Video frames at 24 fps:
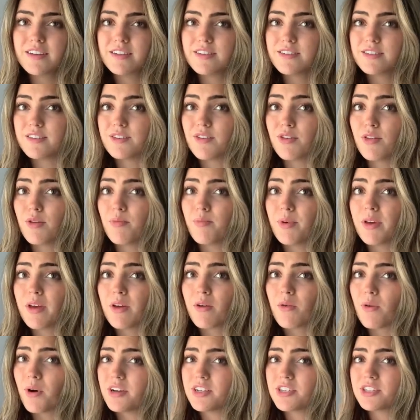So the big
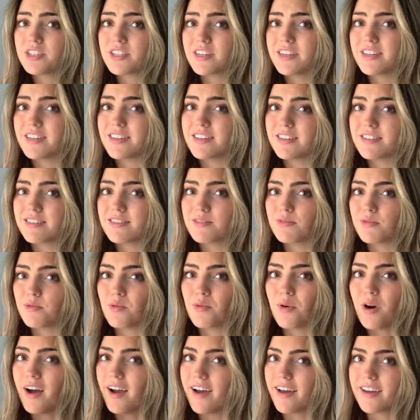question is,
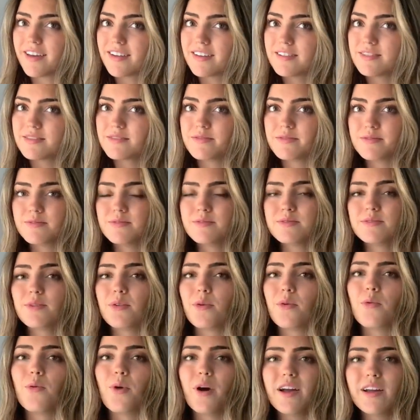why?
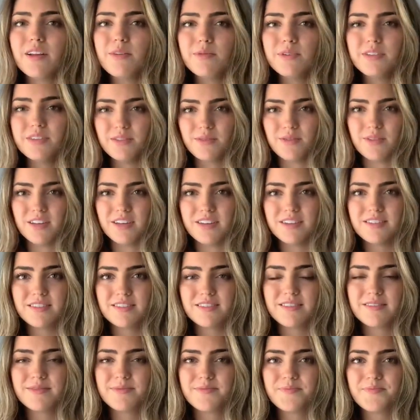Why do we do this?
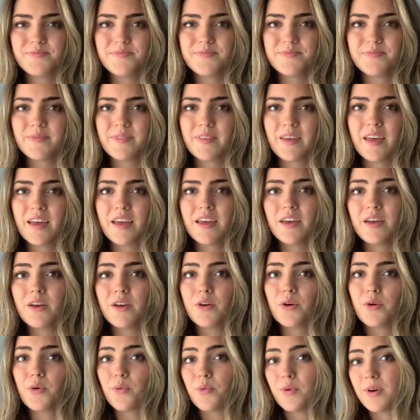
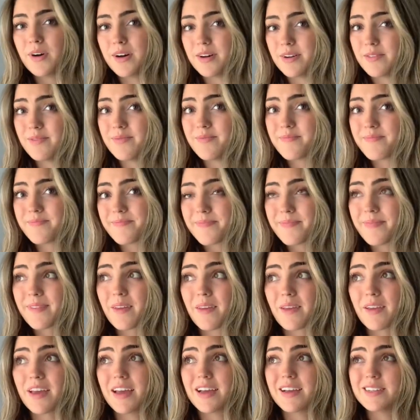Well,
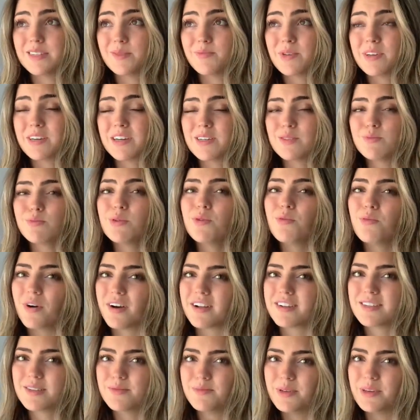it's because we
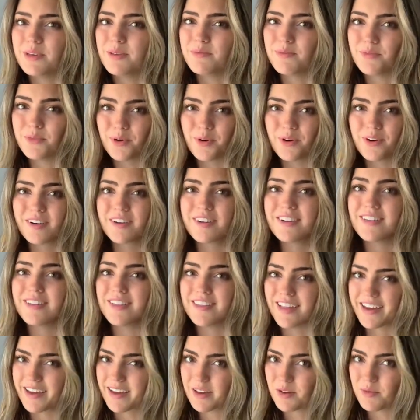want to be more
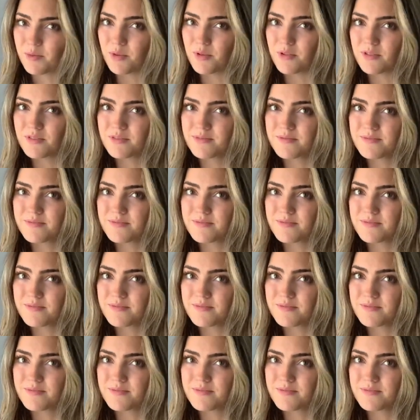likable.